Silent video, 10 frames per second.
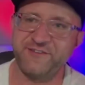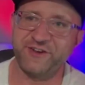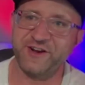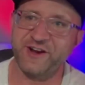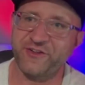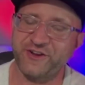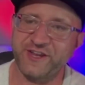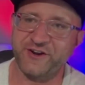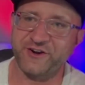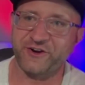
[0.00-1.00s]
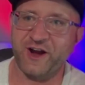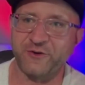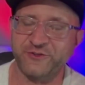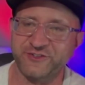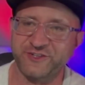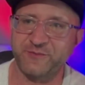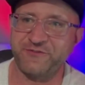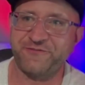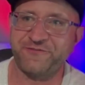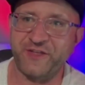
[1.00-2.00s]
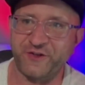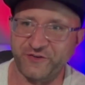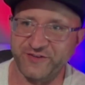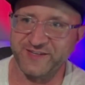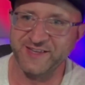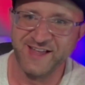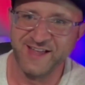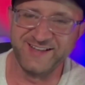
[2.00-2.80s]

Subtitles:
give it another year, your house is going to be filled.